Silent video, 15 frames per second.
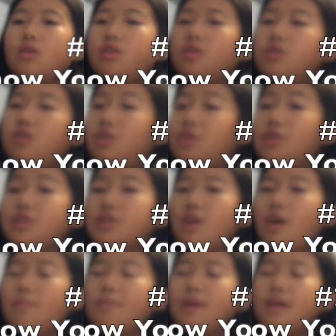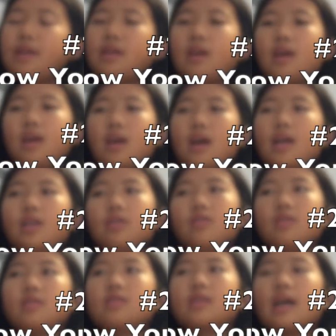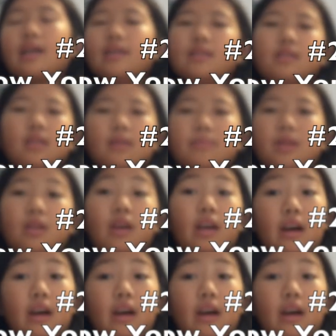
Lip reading: know your topic. I know this is kind of a step that like